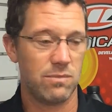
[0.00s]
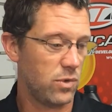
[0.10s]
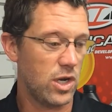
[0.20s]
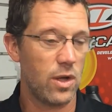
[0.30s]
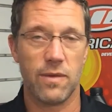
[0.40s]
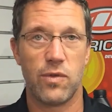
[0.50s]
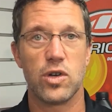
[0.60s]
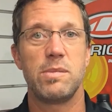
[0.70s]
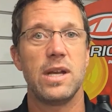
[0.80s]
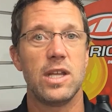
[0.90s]
the
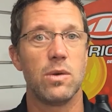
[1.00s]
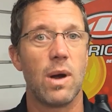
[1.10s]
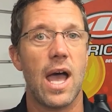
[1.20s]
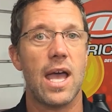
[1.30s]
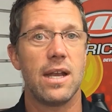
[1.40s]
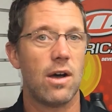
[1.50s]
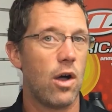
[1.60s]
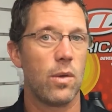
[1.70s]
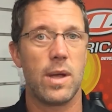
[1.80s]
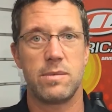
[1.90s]
first minute you ride
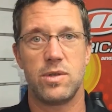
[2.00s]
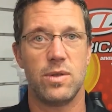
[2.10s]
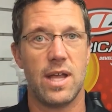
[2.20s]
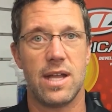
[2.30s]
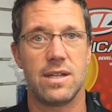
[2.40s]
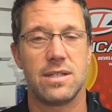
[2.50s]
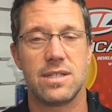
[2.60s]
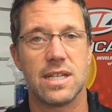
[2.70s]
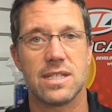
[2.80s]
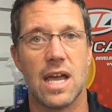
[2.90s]
all the way up to that
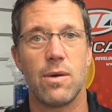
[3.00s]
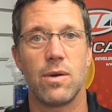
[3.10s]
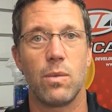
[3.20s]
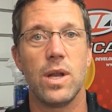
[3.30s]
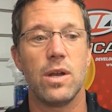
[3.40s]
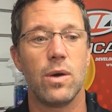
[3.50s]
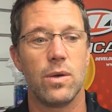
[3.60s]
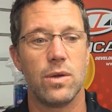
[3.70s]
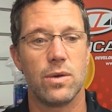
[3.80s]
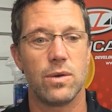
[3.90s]
6-hour window,
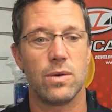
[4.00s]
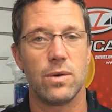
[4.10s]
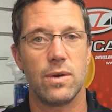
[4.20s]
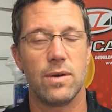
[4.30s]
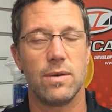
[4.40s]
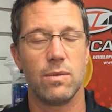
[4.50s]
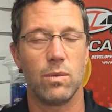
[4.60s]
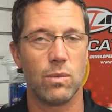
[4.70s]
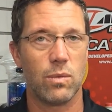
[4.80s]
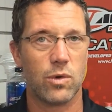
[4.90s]
you're
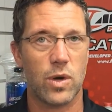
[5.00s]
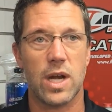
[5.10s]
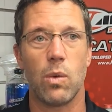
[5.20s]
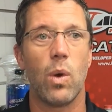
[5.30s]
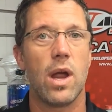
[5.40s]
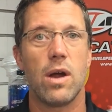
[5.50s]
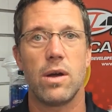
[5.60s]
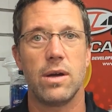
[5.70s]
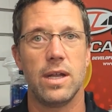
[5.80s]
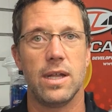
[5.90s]
creating
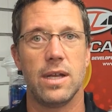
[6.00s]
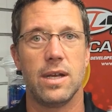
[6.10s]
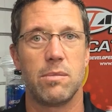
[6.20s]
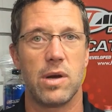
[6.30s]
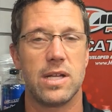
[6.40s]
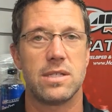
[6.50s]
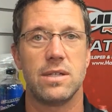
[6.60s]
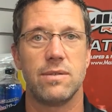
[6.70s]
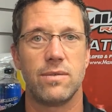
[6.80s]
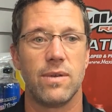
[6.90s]
wear and
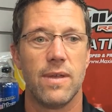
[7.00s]
abrasive